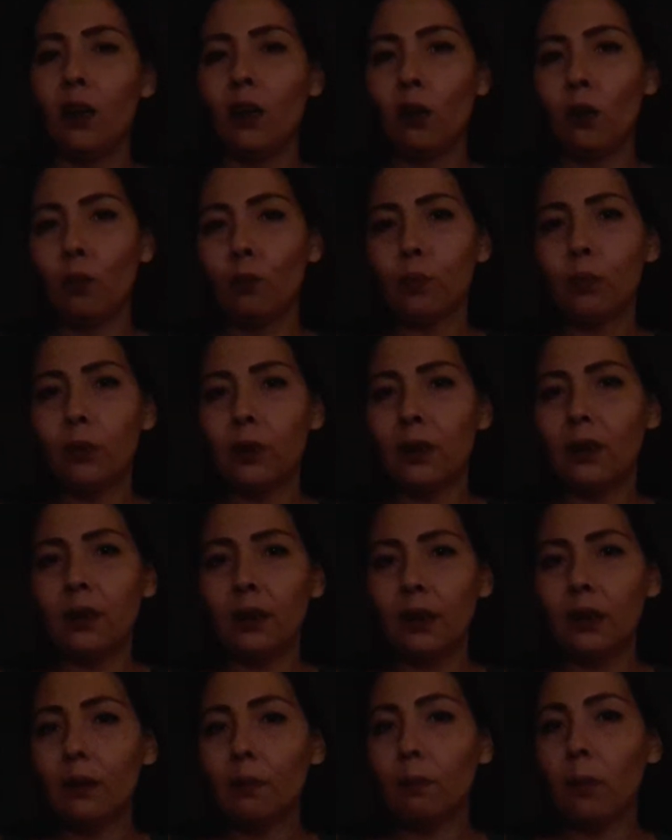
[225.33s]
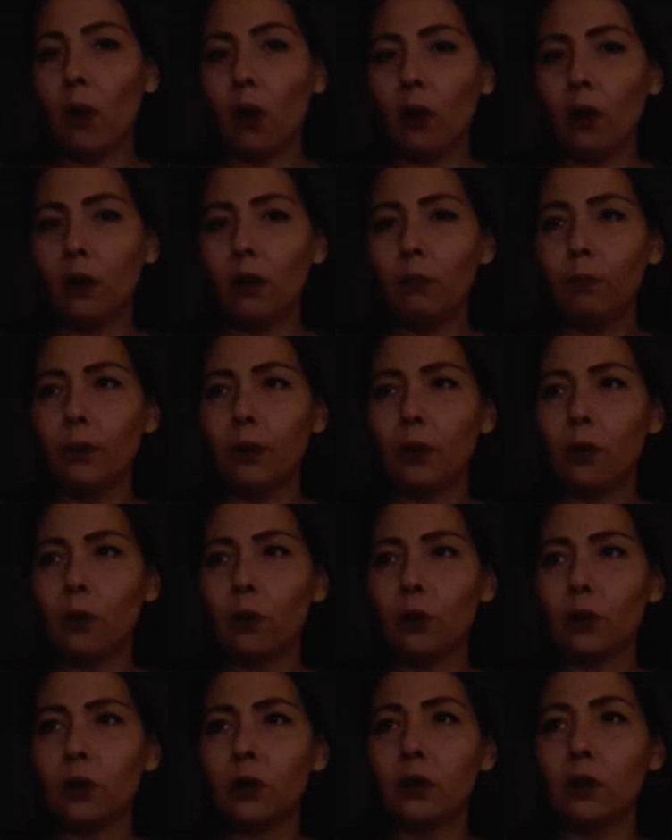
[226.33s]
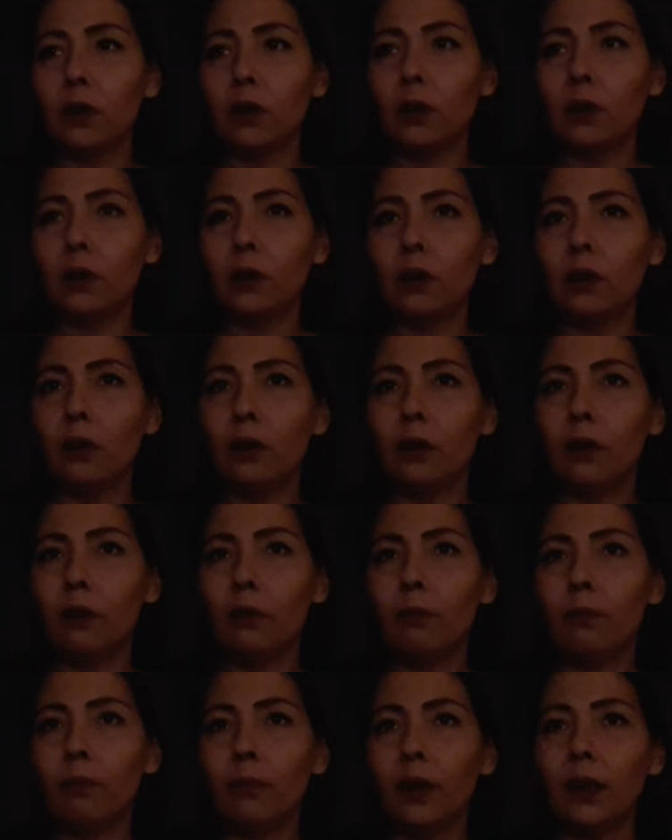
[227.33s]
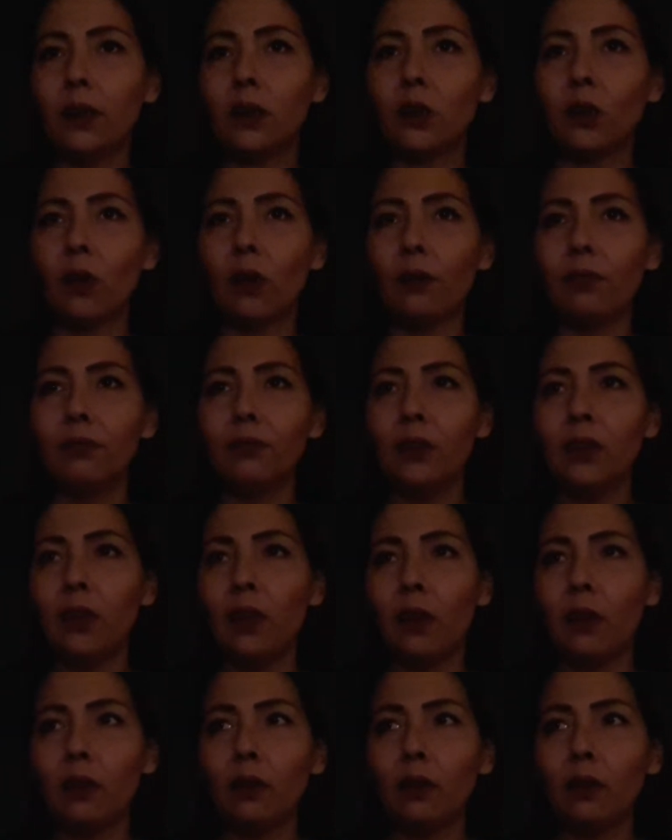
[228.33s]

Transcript: don't put it in the bottle because it's often